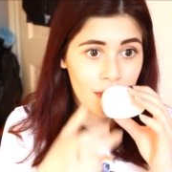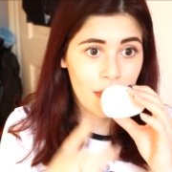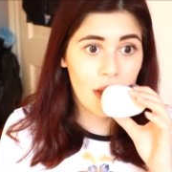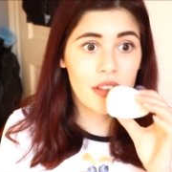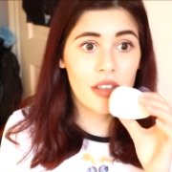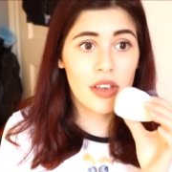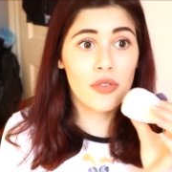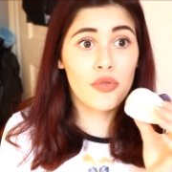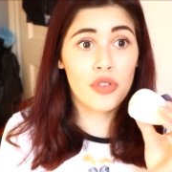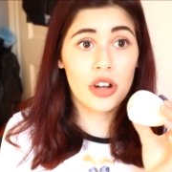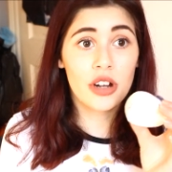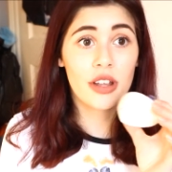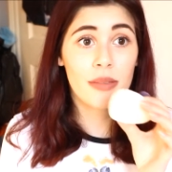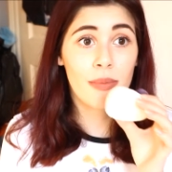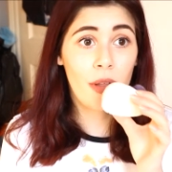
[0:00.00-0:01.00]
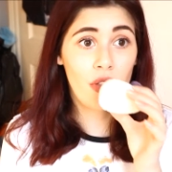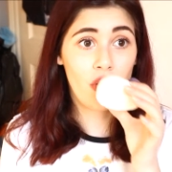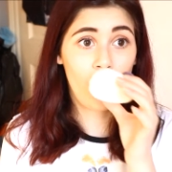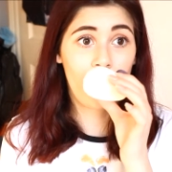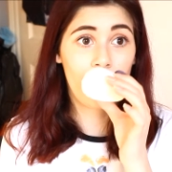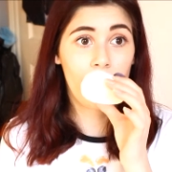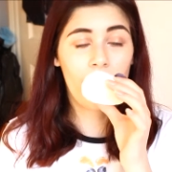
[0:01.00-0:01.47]
And you can really smell the
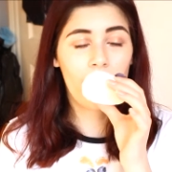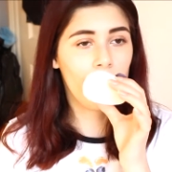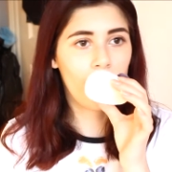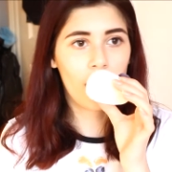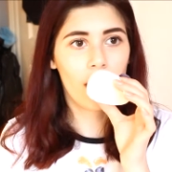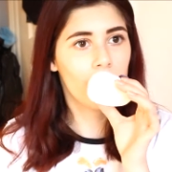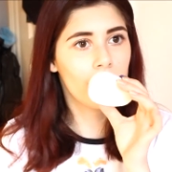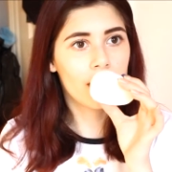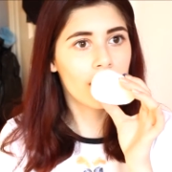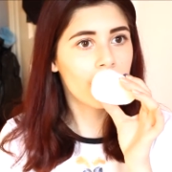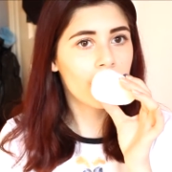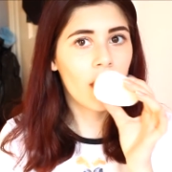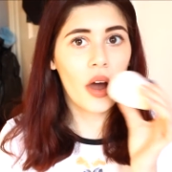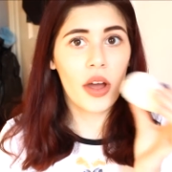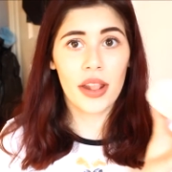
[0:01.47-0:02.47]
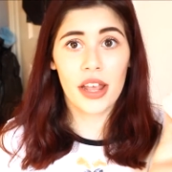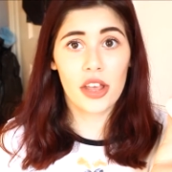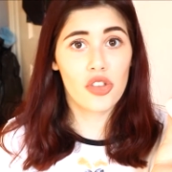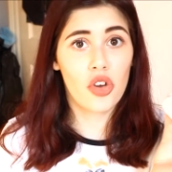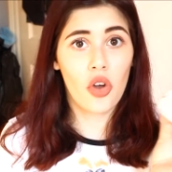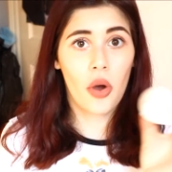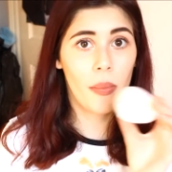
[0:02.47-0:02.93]
jasmine. Oh my god, I
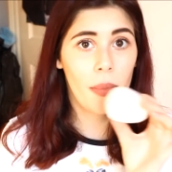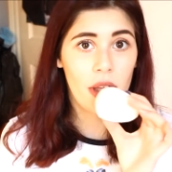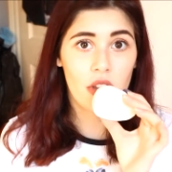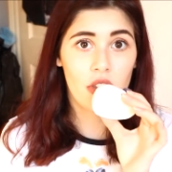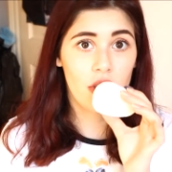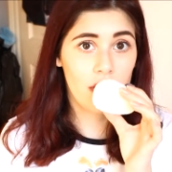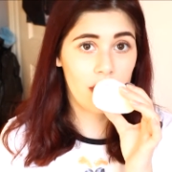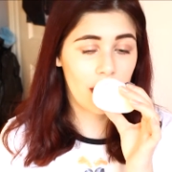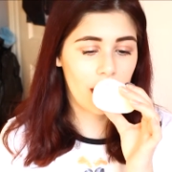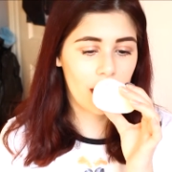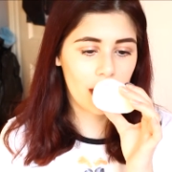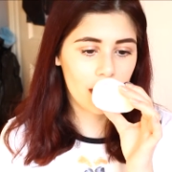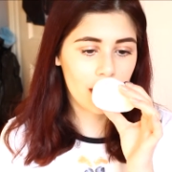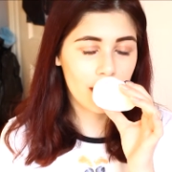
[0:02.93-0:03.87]
literally can't wait to use this.